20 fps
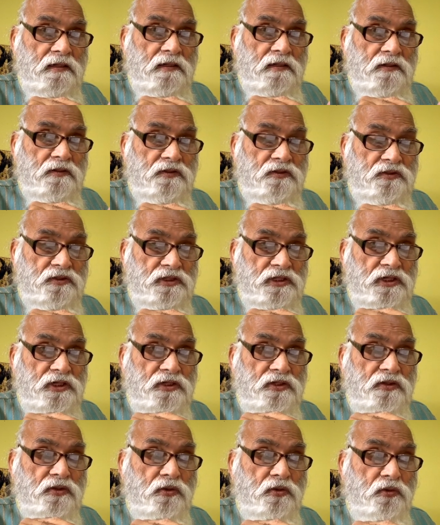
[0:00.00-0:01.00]

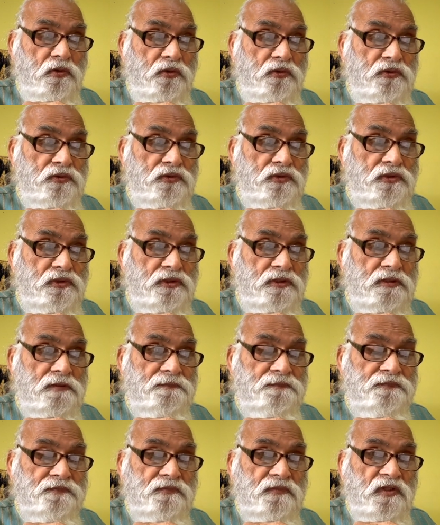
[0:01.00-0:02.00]
seed grows
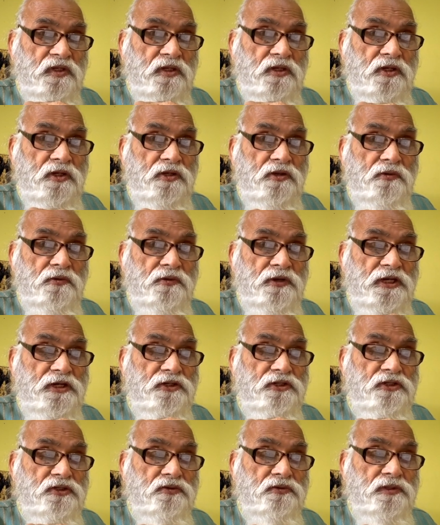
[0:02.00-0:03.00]
you
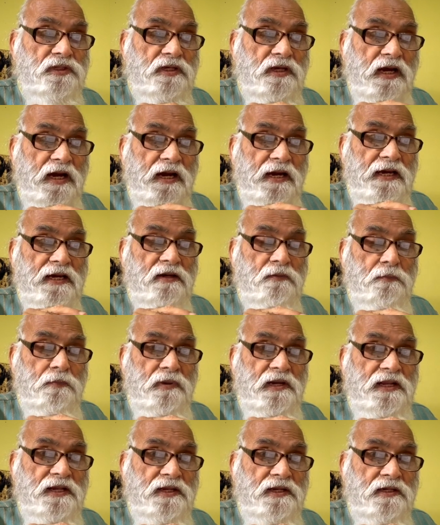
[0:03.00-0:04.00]
reach to the higher
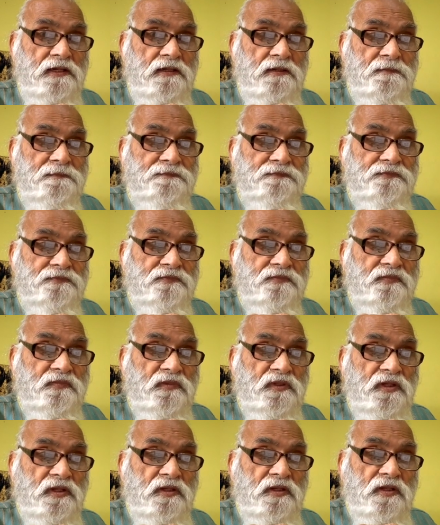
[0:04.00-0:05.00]
plane
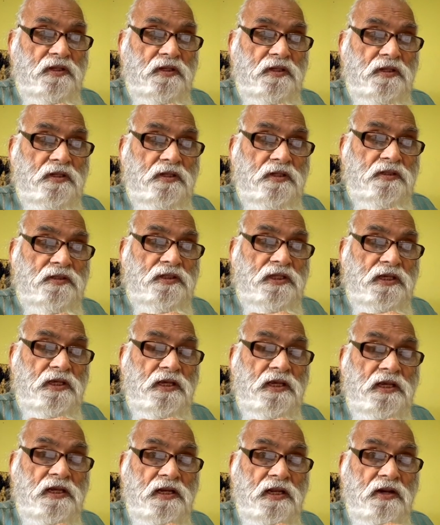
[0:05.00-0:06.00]
the
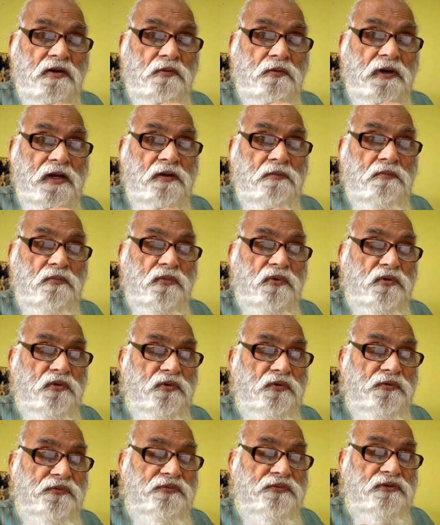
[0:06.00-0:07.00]
inner one
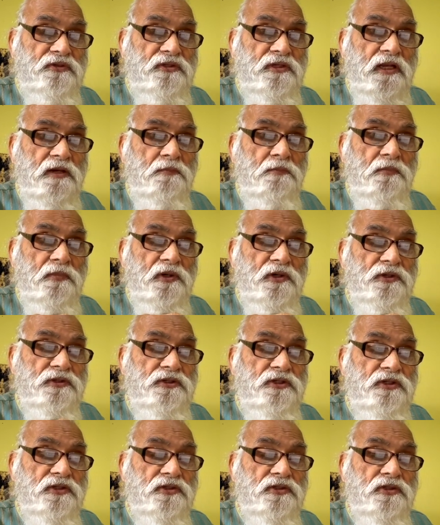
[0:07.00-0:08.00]
moves and
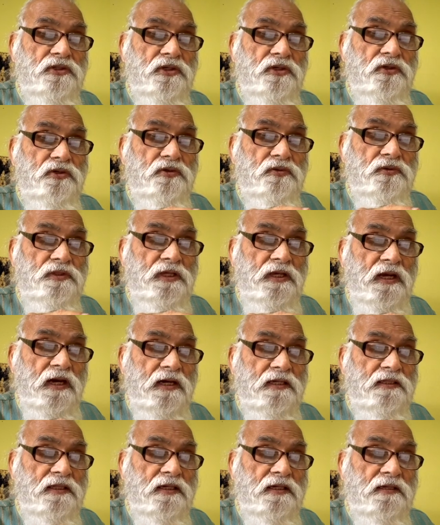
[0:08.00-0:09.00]
merges into the
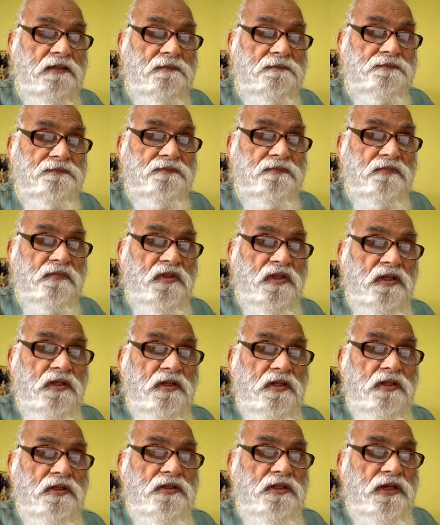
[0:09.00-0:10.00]
other
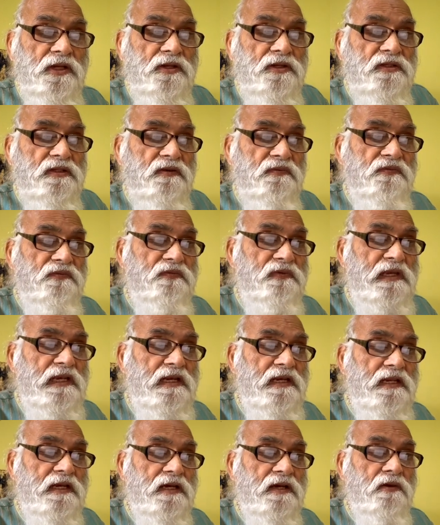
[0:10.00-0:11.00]
there is a
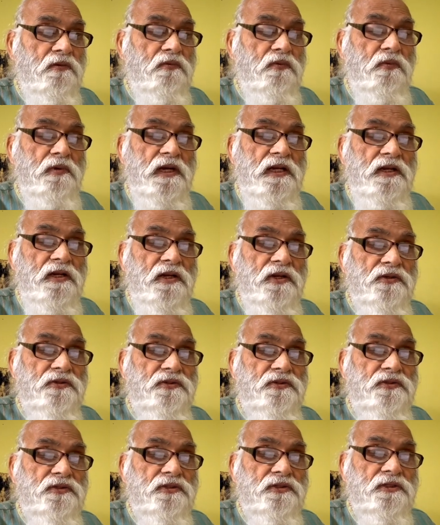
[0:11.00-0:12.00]
feeling of
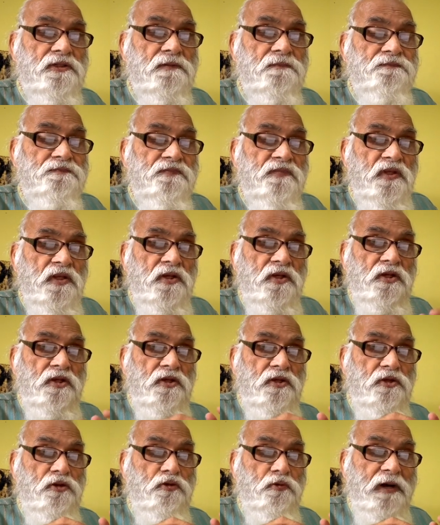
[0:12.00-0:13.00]
oneness.
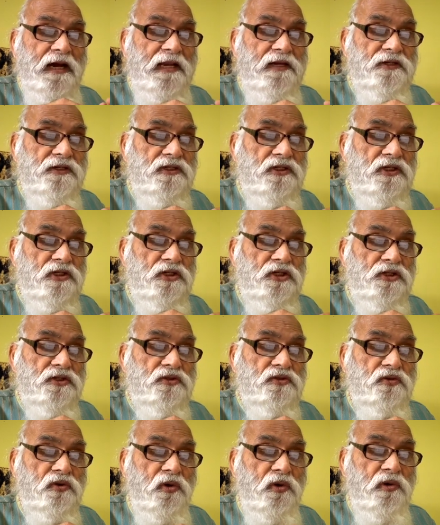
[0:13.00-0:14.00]
Duality
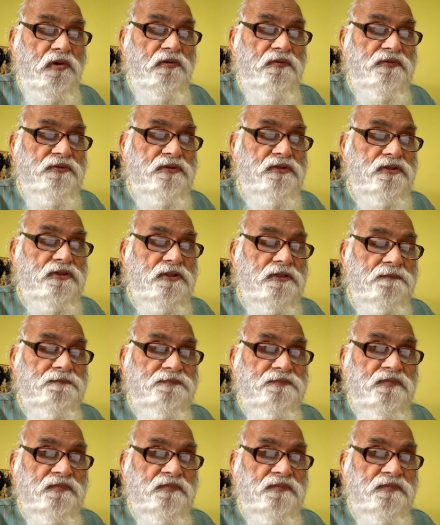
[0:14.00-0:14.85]
dissolves.